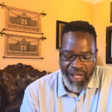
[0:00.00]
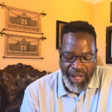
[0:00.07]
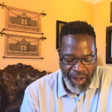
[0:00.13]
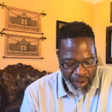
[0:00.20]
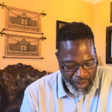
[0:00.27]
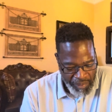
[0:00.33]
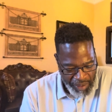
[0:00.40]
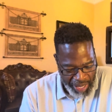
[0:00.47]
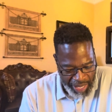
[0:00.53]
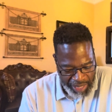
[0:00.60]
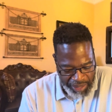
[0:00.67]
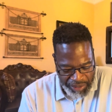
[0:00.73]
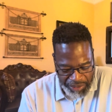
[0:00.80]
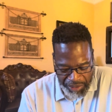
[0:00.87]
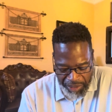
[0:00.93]
All right,
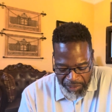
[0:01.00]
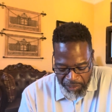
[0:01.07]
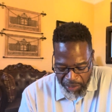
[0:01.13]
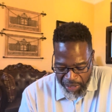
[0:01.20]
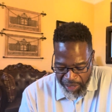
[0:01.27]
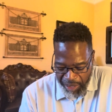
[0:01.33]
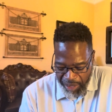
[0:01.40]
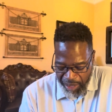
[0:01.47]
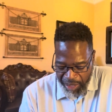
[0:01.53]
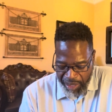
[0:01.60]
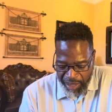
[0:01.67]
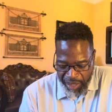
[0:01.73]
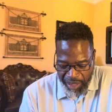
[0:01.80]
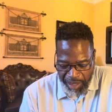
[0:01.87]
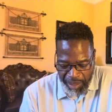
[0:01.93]
surely will,
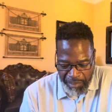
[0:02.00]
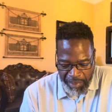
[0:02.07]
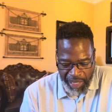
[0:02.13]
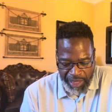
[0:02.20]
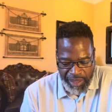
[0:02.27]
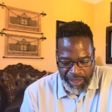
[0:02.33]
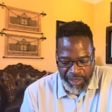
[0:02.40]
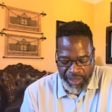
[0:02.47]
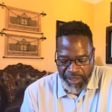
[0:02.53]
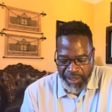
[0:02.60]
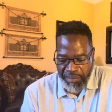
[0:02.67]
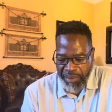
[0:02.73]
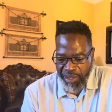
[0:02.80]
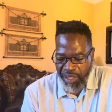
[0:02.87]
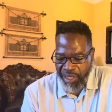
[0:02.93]
and uh, blessings yes,
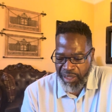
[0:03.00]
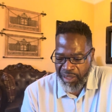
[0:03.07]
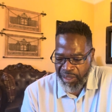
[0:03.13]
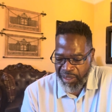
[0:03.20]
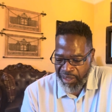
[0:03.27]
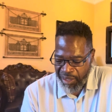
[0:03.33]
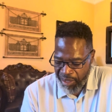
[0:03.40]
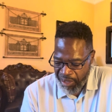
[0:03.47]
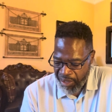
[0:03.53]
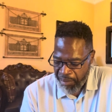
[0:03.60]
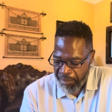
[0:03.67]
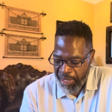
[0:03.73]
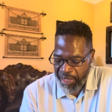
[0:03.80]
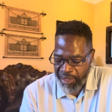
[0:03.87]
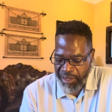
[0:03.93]
upon. Yes, hello.
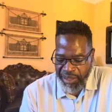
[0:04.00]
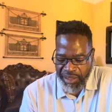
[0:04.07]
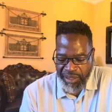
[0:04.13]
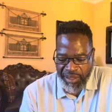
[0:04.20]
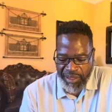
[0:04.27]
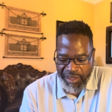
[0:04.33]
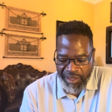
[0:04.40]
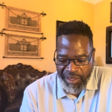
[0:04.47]
Blessings. For them to have